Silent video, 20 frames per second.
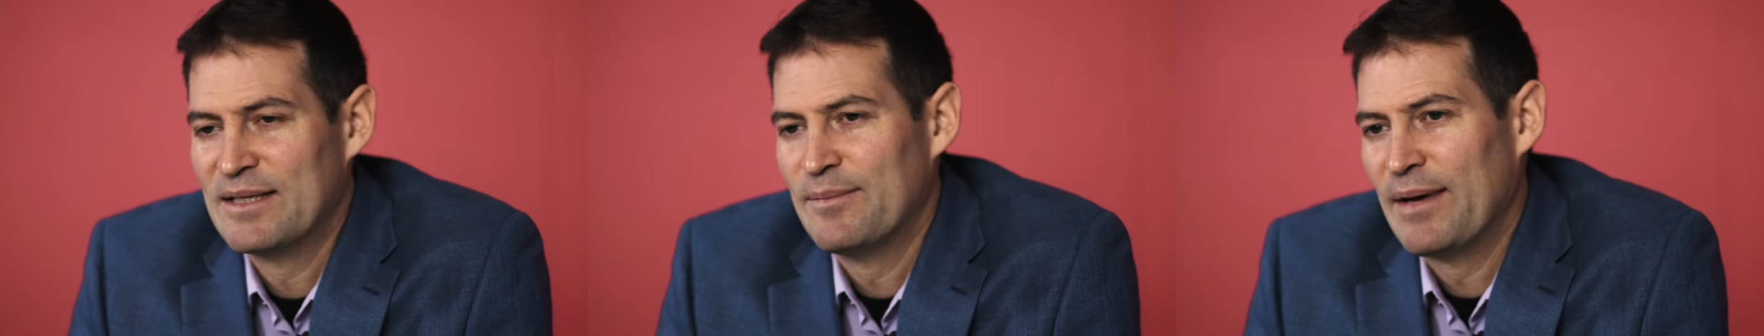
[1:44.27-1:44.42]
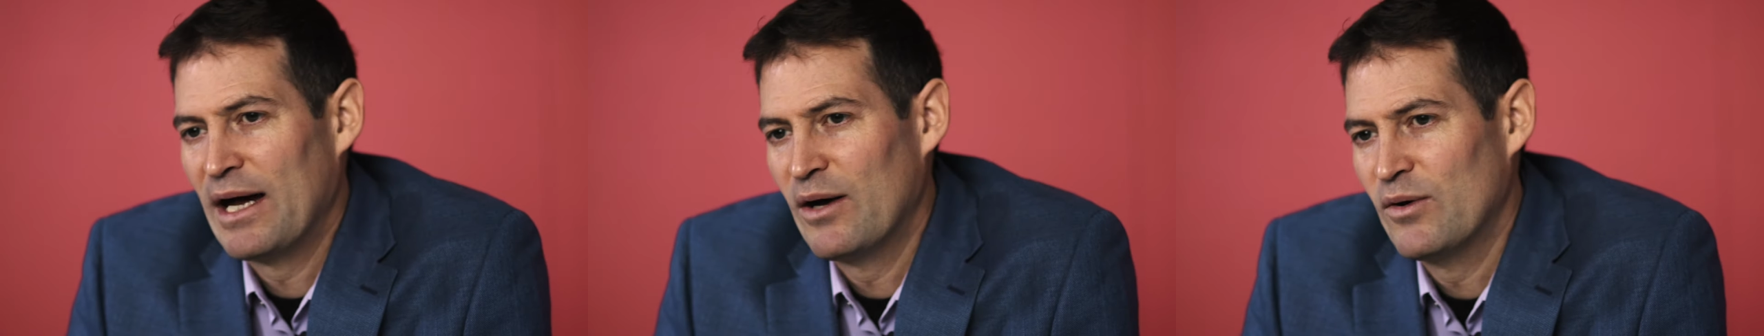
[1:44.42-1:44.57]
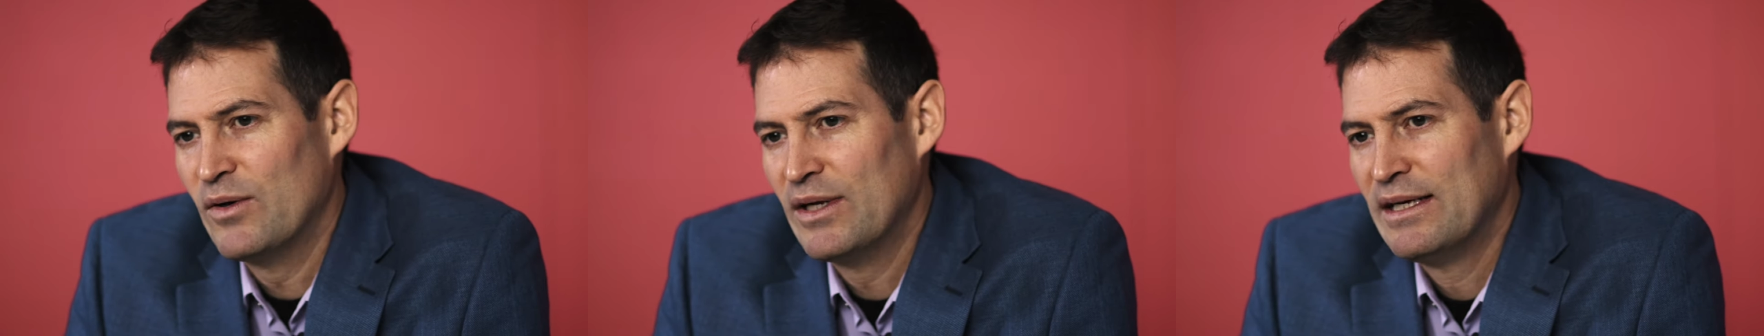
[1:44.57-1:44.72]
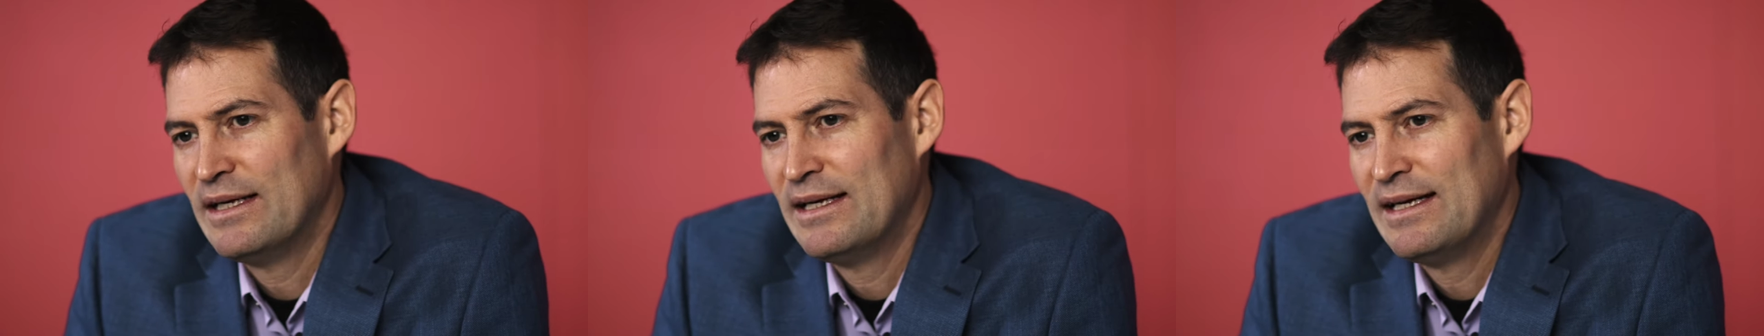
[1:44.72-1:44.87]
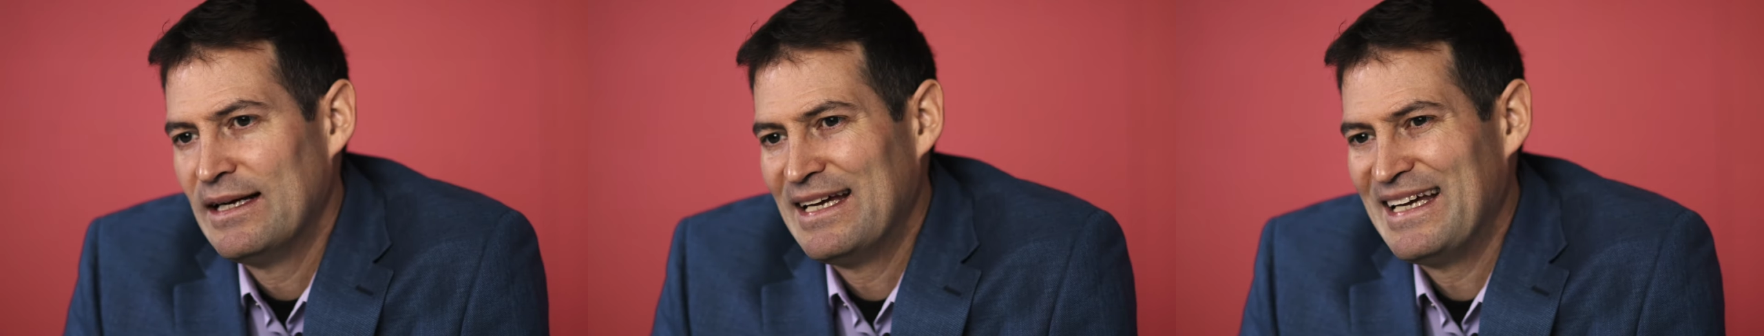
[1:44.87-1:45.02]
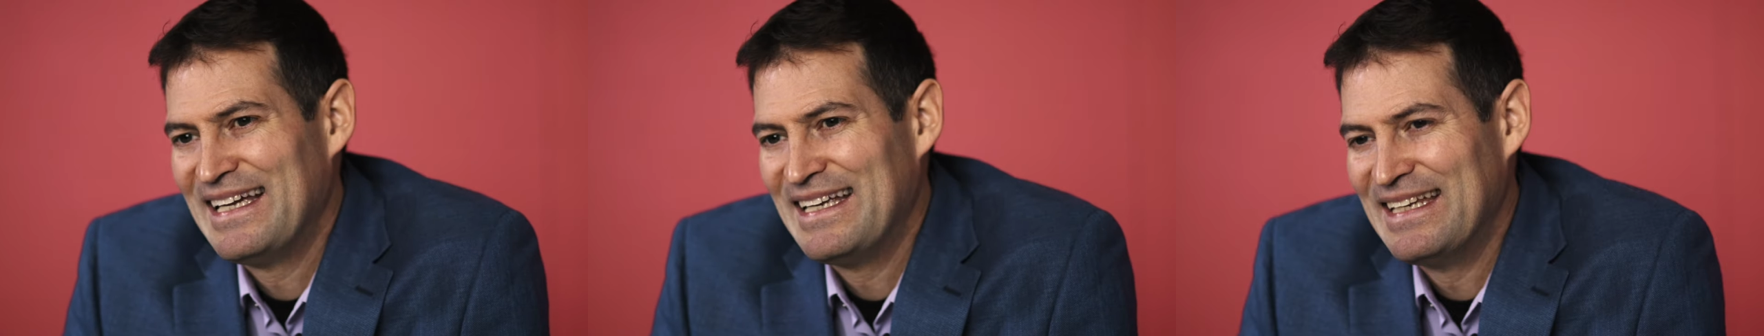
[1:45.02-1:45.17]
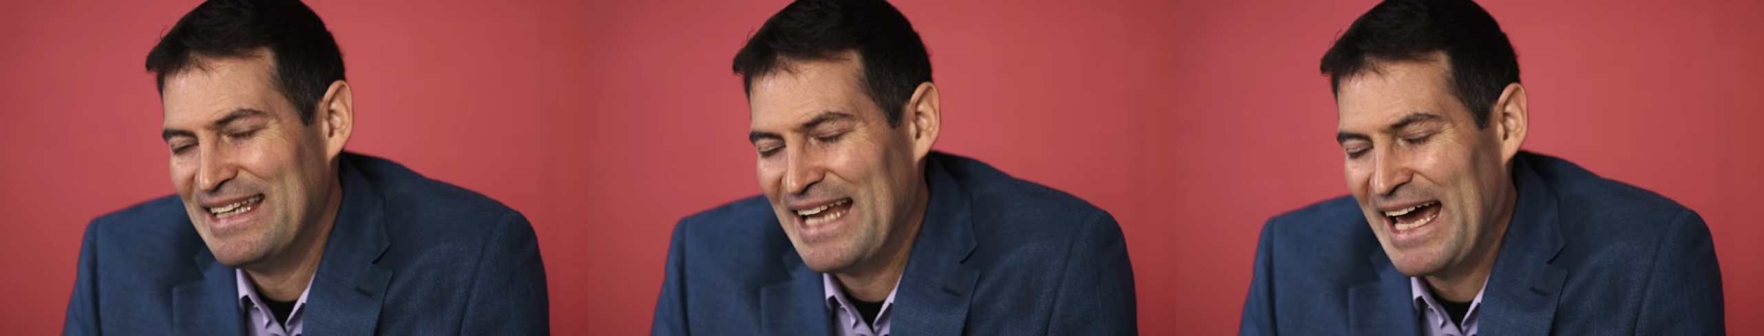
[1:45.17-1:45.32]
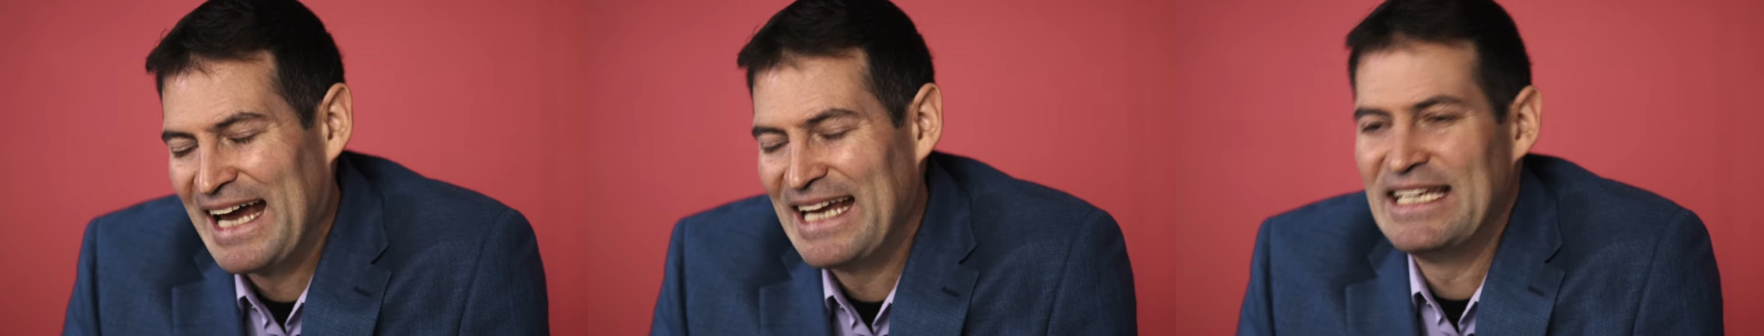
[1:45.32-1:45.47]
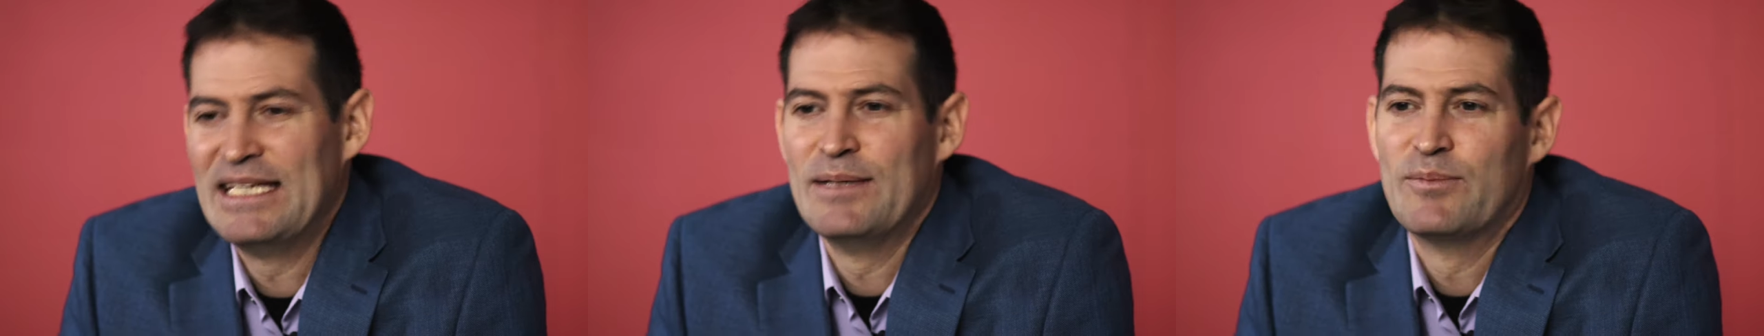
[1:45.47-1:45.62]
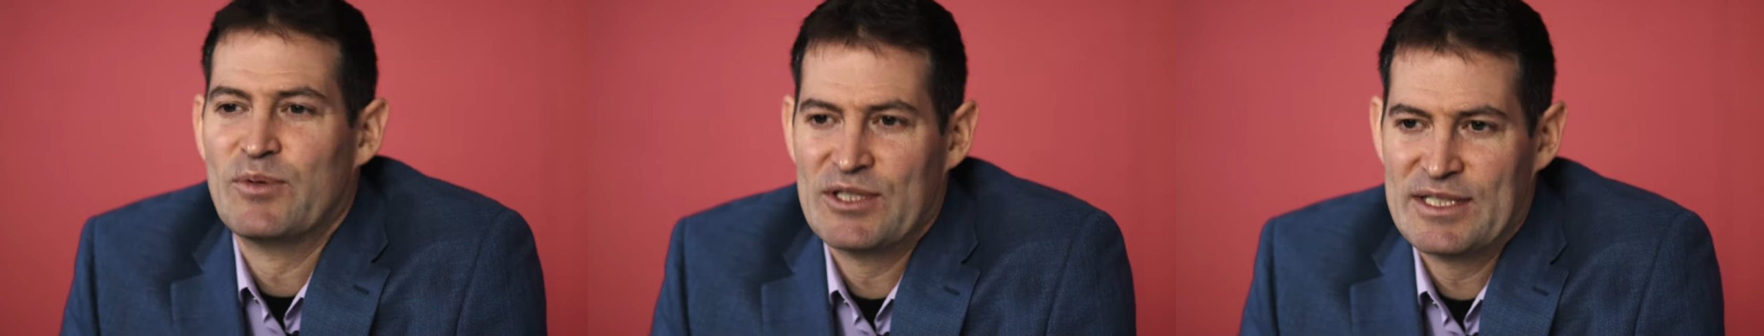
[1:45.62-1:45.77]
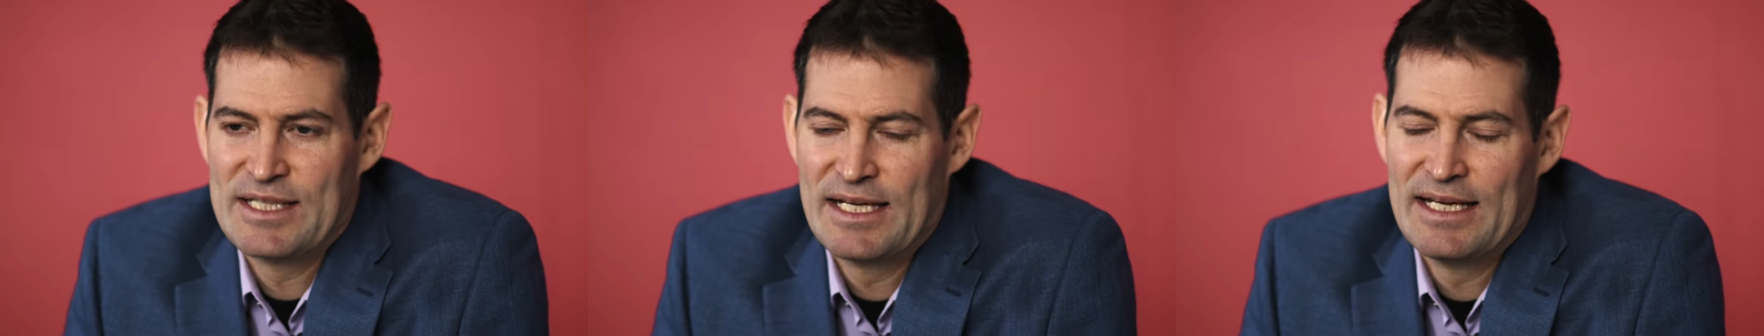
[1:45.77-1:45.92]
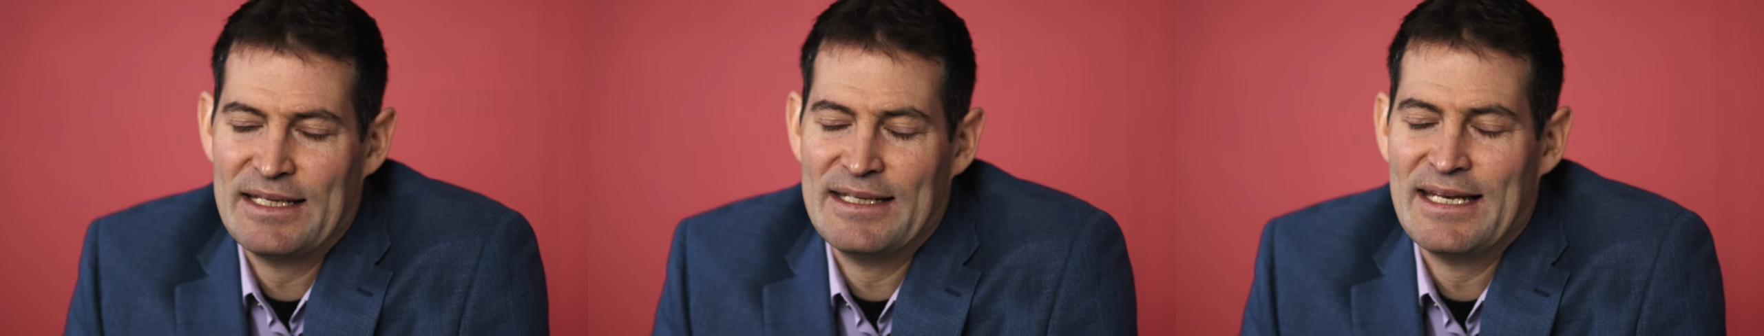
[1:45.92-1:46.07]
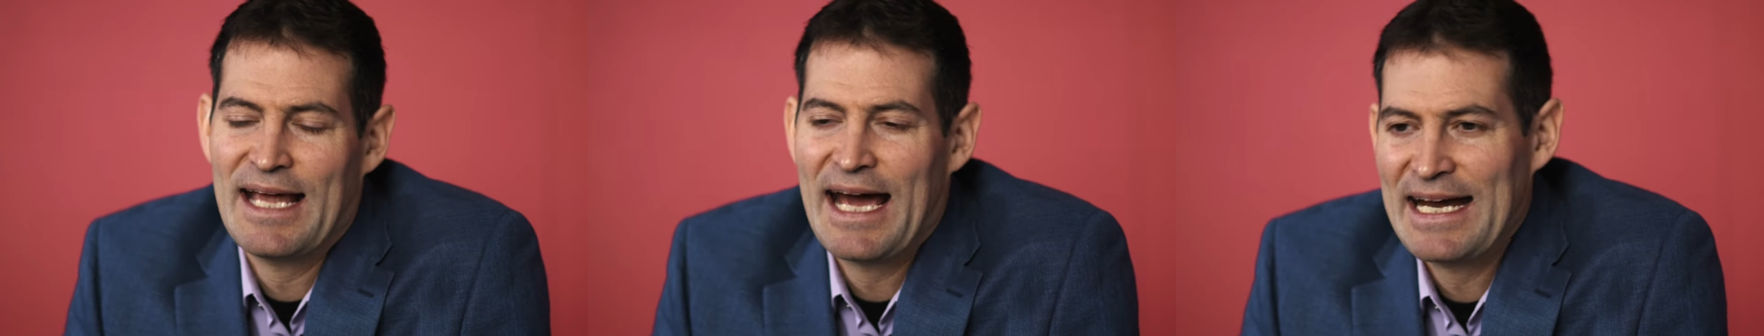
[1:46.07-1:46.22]
about
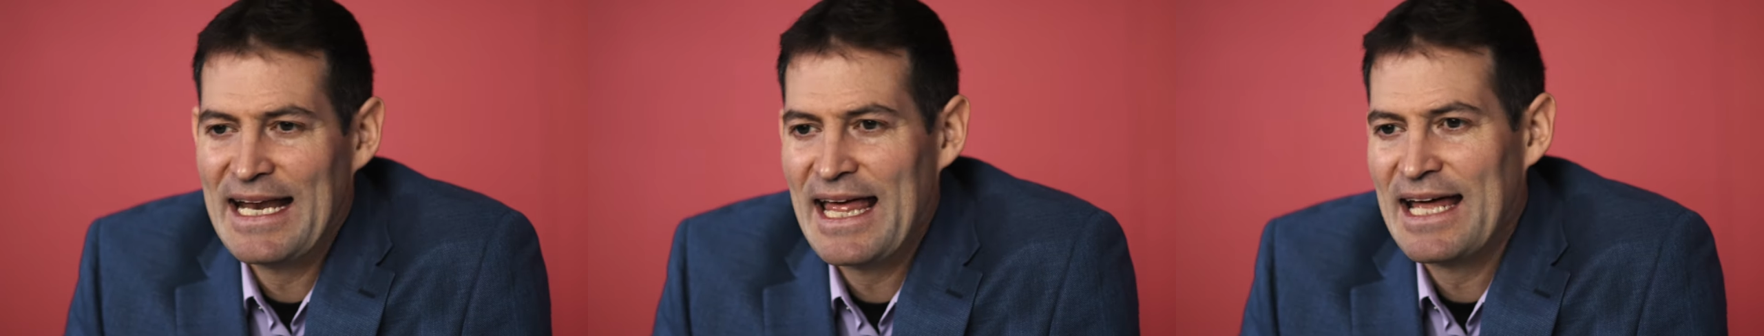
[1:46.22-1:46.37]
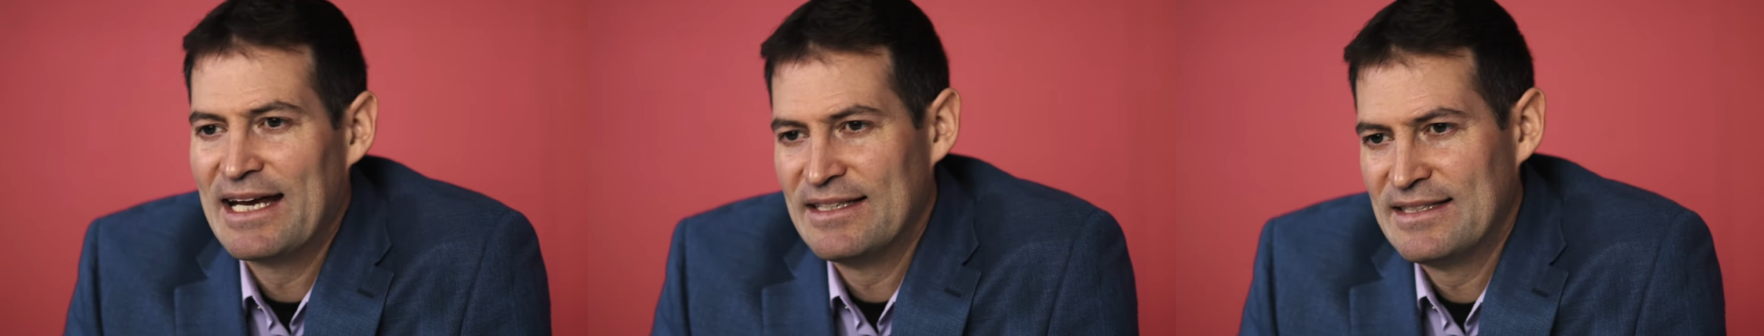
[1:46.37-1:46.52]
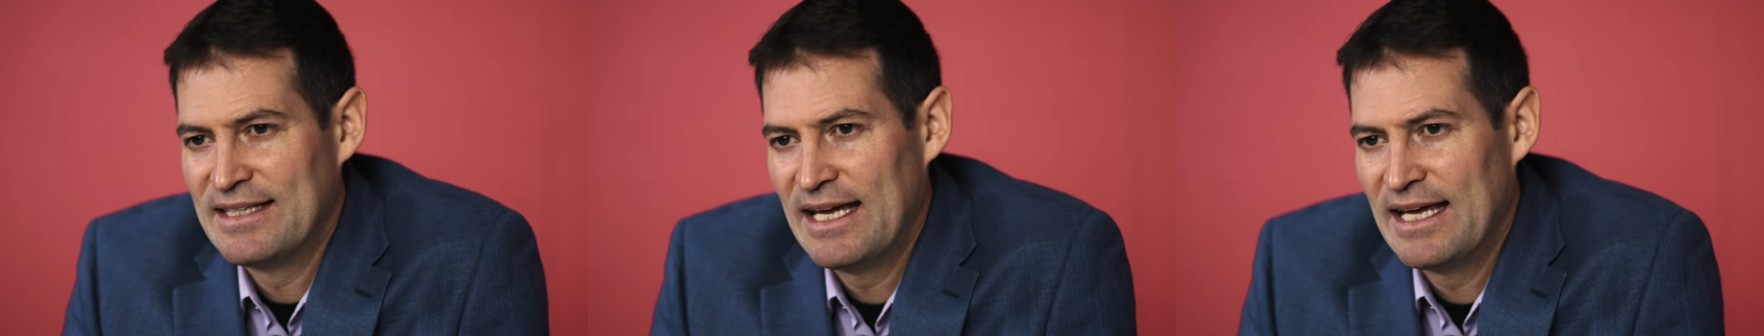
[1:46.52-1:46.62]
90%, 9 out of